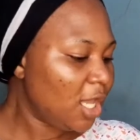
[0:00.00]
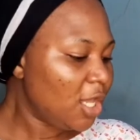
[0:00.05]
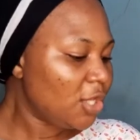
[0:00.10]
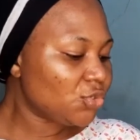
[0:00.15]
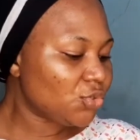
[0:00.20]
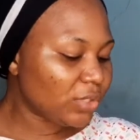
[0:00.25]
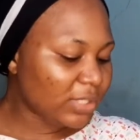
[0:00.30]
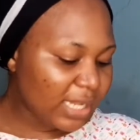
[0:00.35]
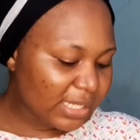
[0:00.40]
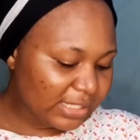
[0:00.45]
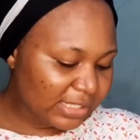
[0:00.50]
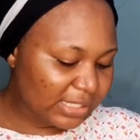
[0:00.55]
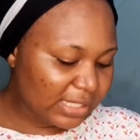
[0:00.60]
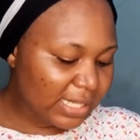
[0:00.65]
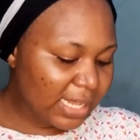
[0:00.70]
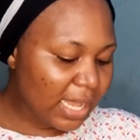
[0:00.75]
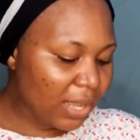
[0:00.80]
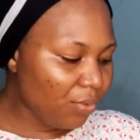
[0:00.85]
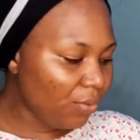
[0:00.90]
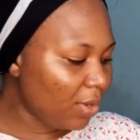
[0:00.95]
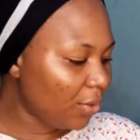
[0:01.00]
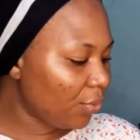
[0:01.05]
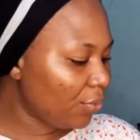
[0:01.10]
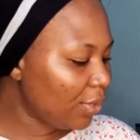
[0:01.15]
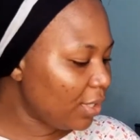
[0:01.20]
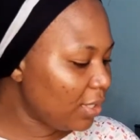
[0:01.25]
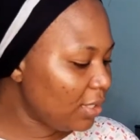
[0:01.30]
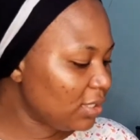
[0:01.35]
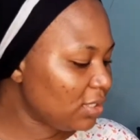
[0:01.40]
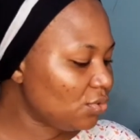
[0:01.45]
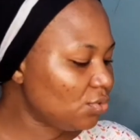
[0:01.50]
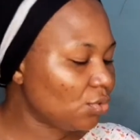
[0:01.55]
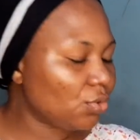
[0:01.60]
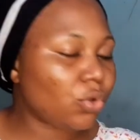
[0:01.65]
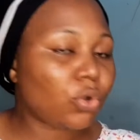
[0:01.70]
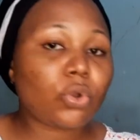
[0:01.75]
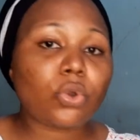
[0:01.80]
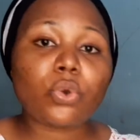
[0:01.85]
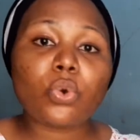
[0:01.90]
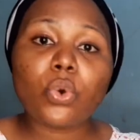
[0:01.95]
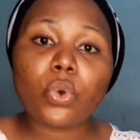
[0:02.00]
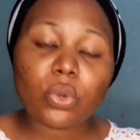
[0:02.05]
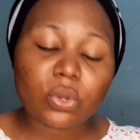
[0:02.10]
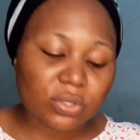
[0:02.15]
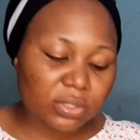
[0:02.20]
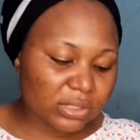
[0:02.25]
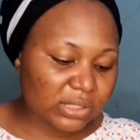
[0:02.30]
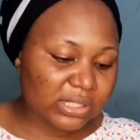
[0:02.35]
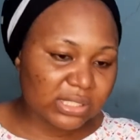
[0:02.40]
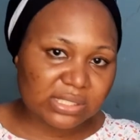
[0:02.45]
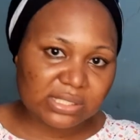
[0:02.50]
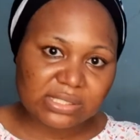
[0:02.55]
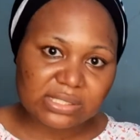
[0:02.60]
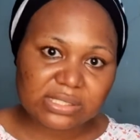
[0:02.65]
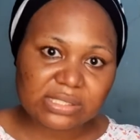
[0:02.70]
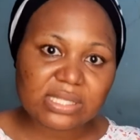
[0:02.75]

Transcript: So that's the, now we're going to cook this.